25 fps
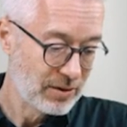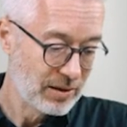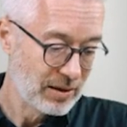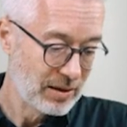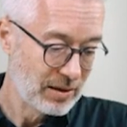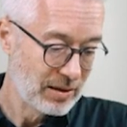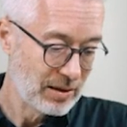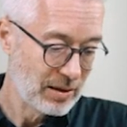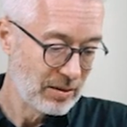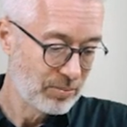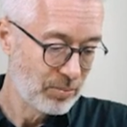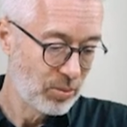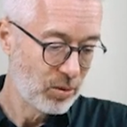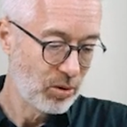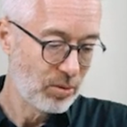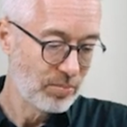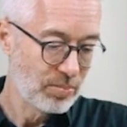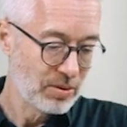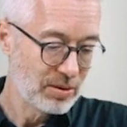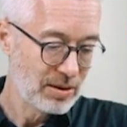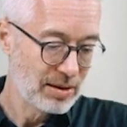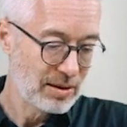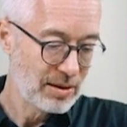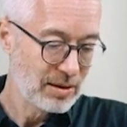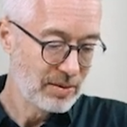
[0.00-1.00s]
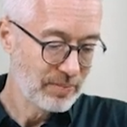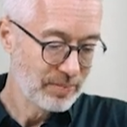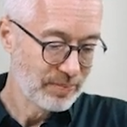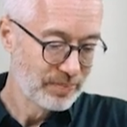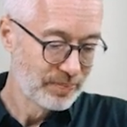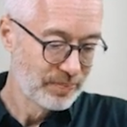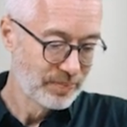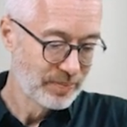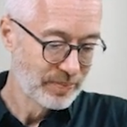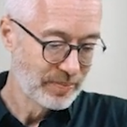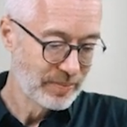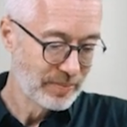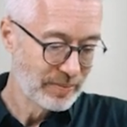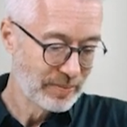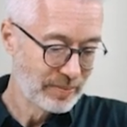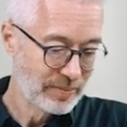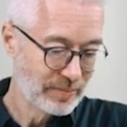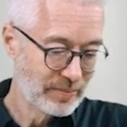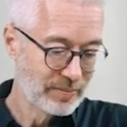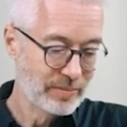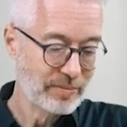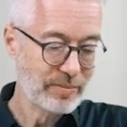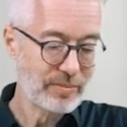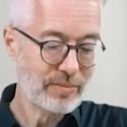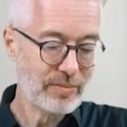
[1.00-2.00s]
uh, a property
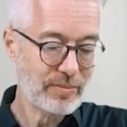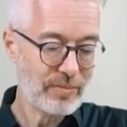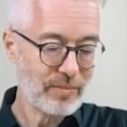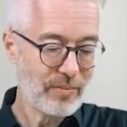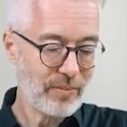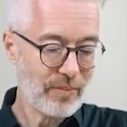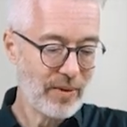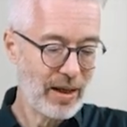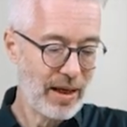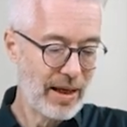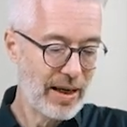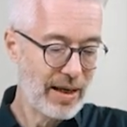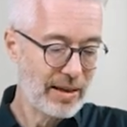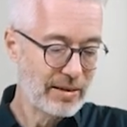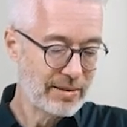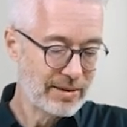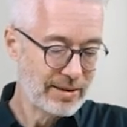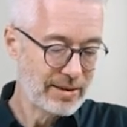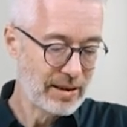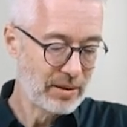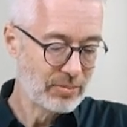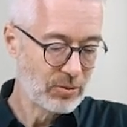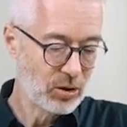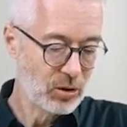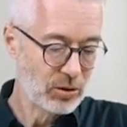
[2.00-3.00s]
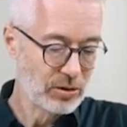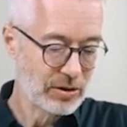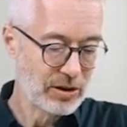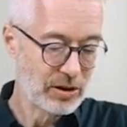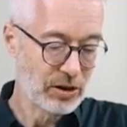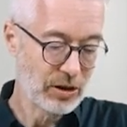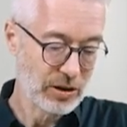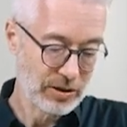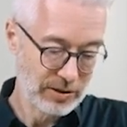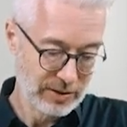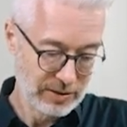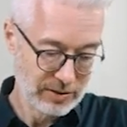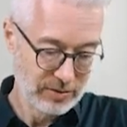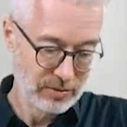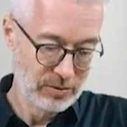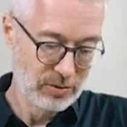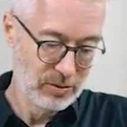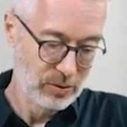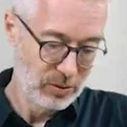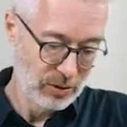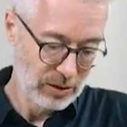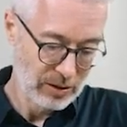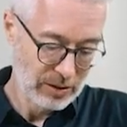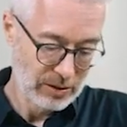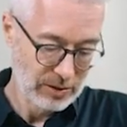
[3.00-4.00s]
and some conditions.
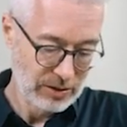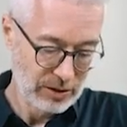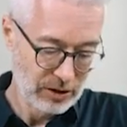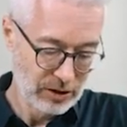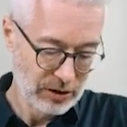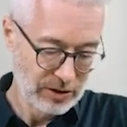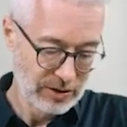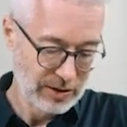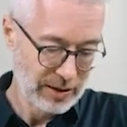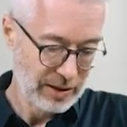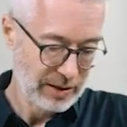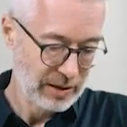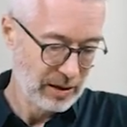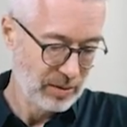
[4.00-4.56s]
To the conditions I